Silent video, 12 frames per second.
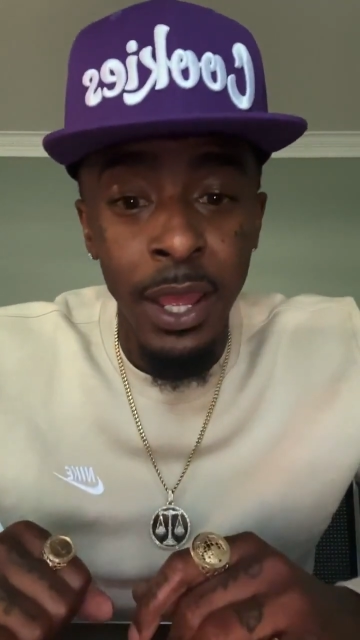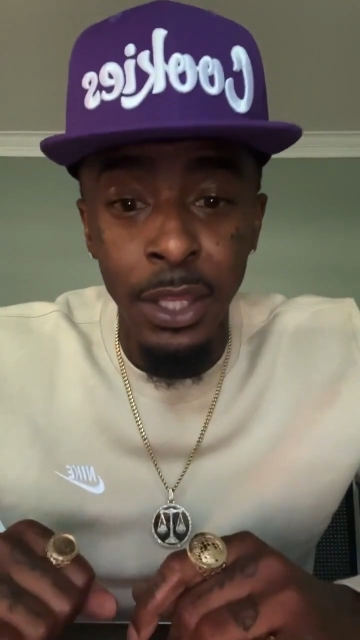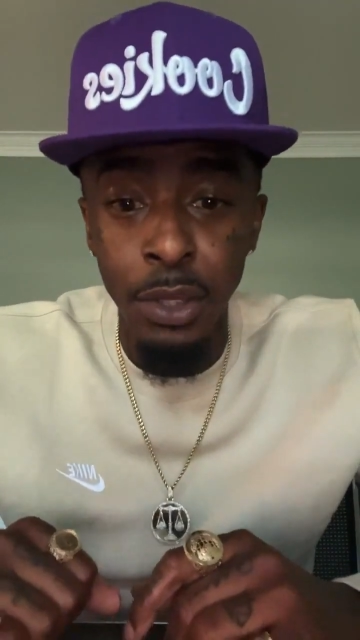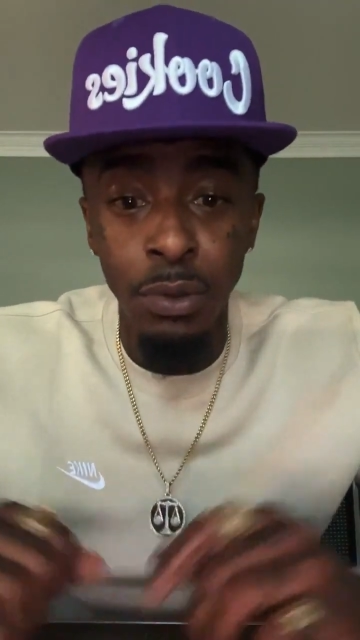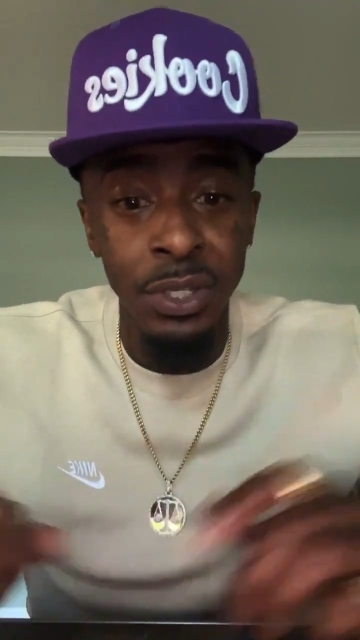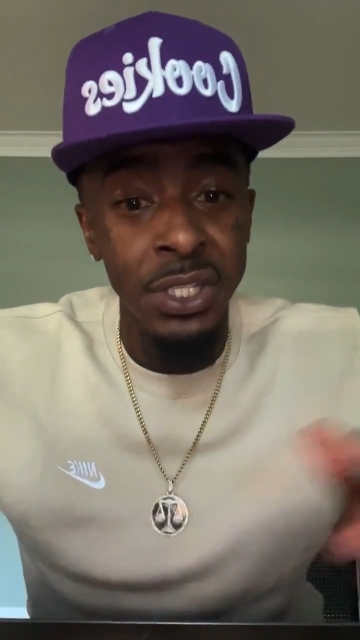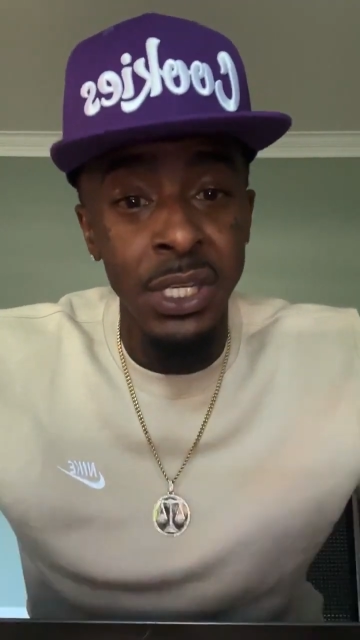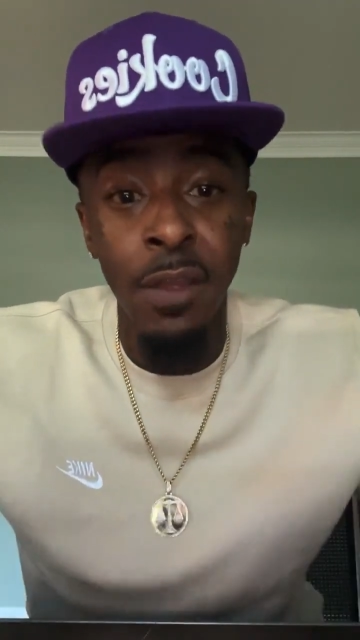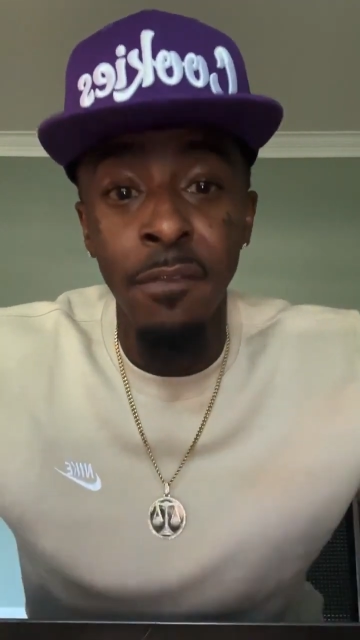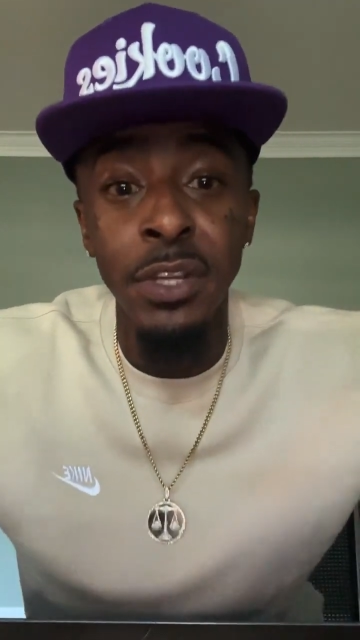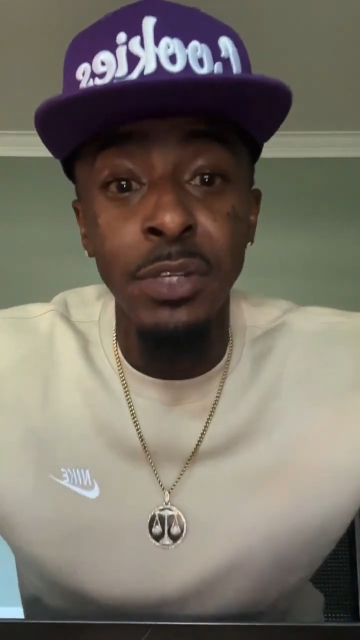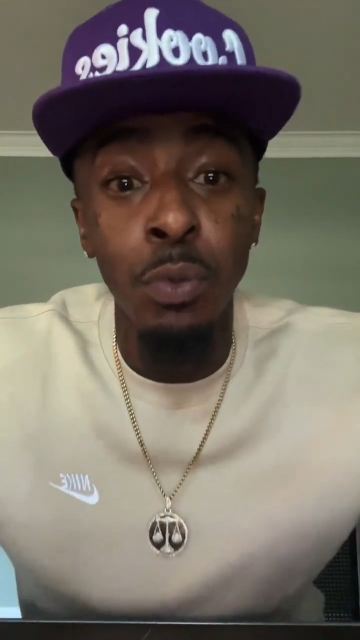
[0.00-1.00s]
and you can
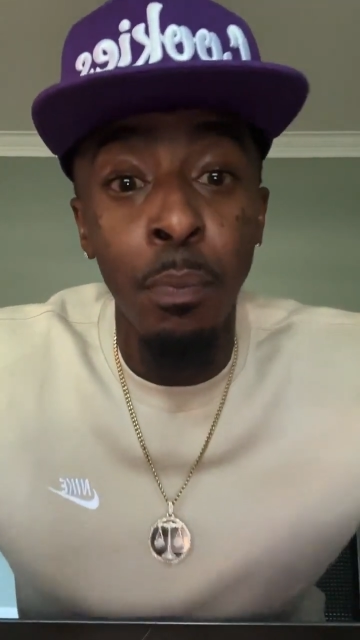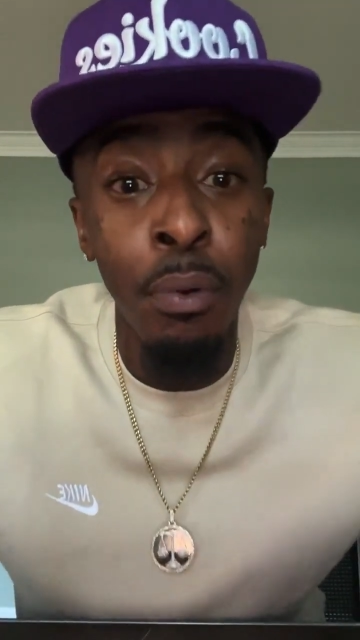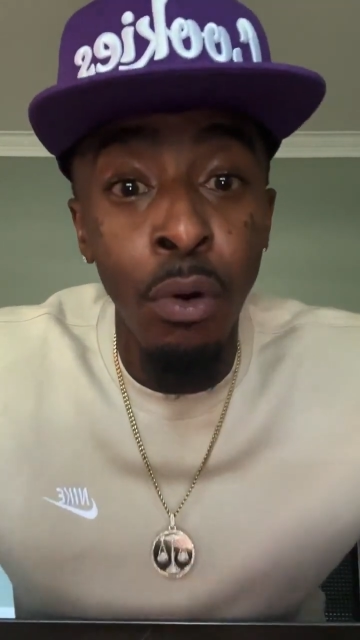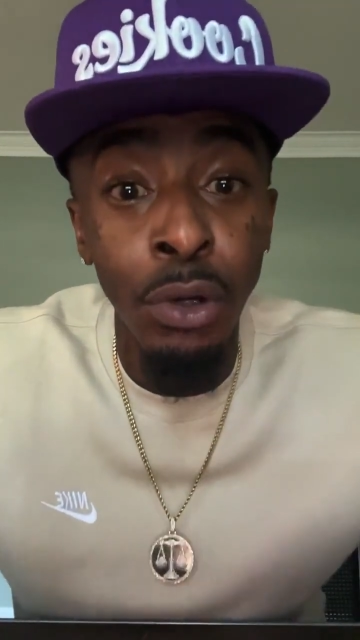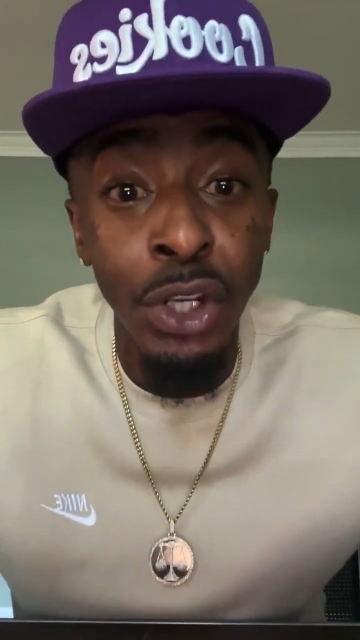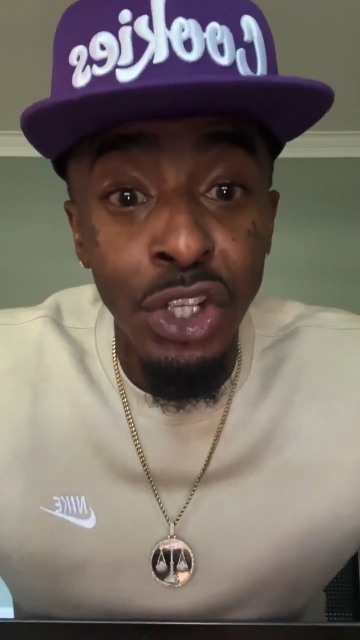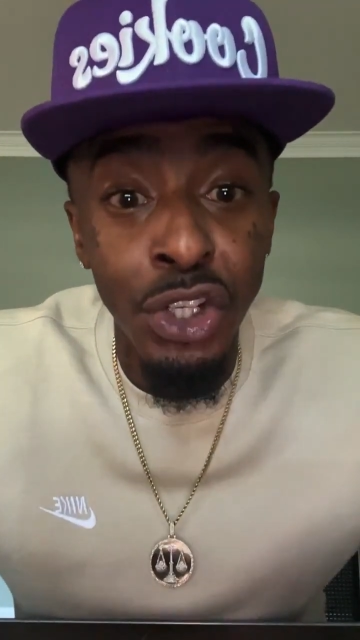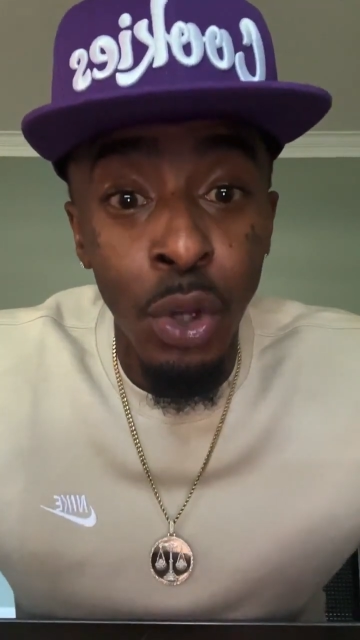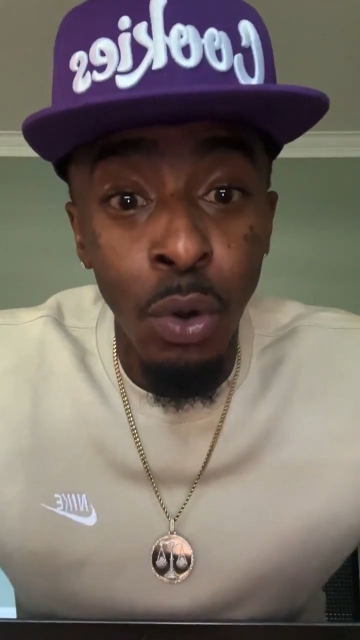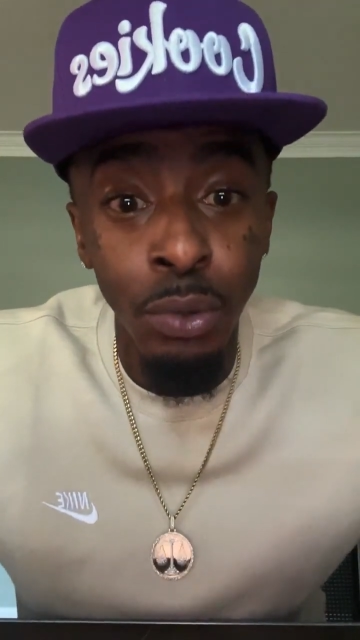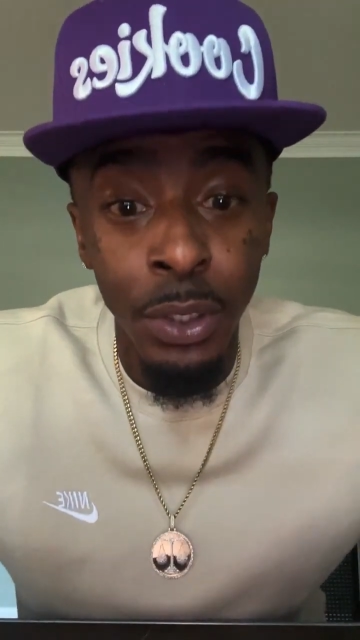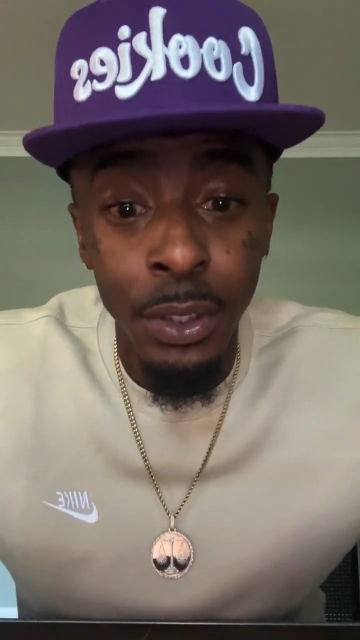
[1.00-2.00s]
see if it's reported
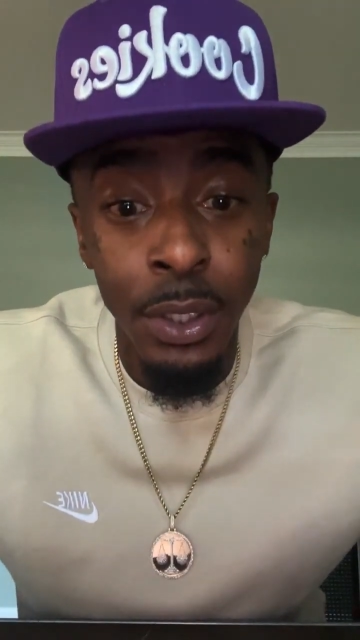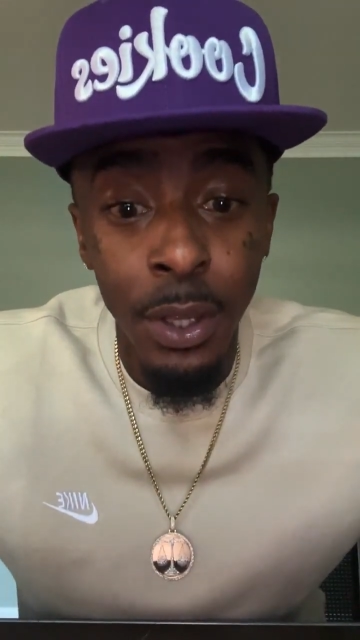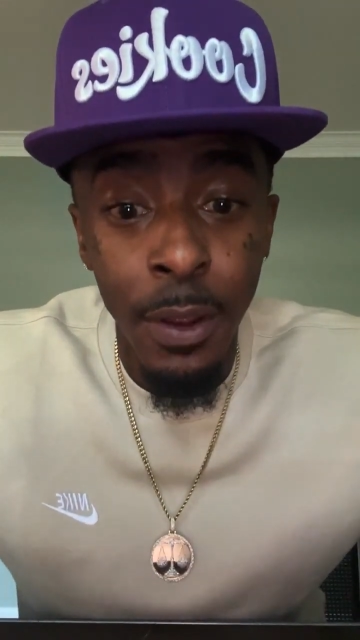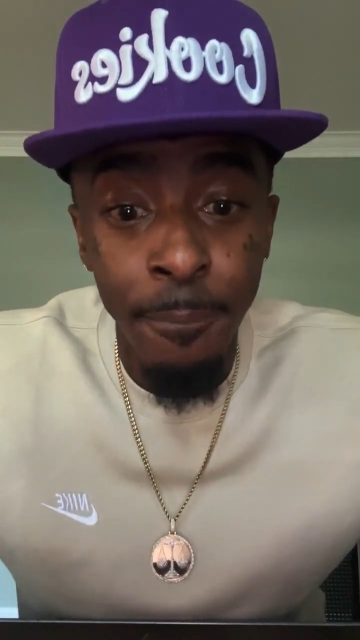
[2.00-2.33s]
stolen.